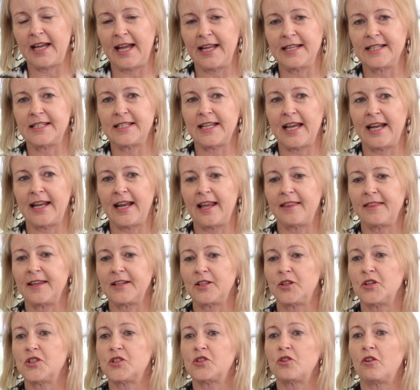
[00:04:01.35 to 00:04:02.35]
and I
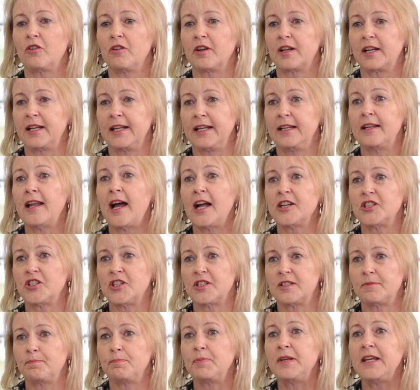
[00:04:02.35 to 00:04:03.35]
think the historically
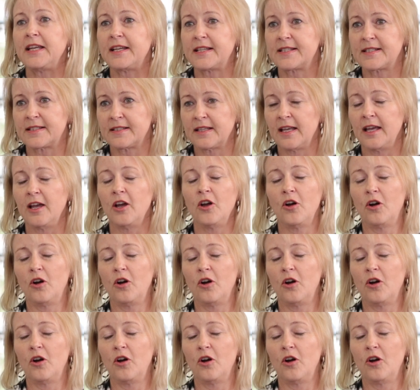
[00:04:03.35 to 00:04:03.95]
largest peaks